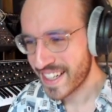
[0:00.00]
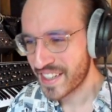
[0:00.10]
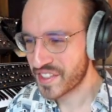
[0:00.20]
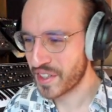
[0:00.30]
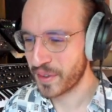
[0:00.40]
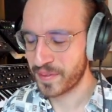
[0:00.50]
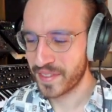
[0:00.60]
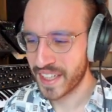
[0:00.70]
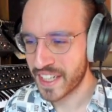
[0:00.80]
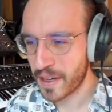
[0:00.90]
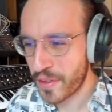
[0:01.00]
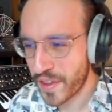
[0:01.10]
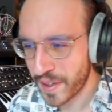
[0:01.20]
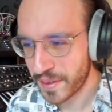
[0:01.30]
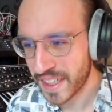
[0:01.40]
So enough
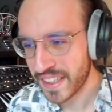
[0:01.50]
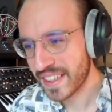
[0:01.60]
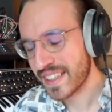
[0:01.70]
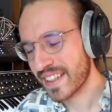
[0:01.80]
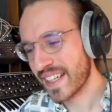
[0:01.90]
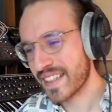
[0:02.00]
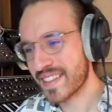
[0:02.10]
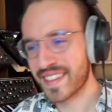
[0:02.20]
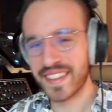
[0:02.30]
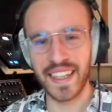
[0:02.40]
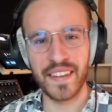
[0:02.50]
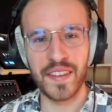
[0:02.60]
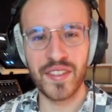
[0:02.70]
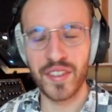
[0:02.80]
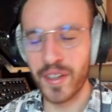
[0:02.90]
theory, let's get
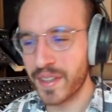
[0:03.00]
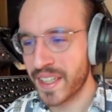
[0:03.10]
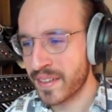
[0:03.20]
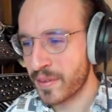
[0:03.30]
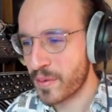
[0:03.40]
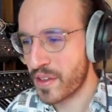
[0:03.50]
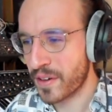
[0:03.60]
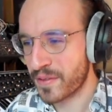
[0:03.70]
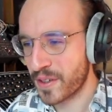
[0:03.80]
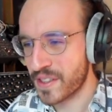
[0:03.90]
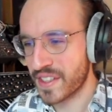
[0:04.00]
this going with our first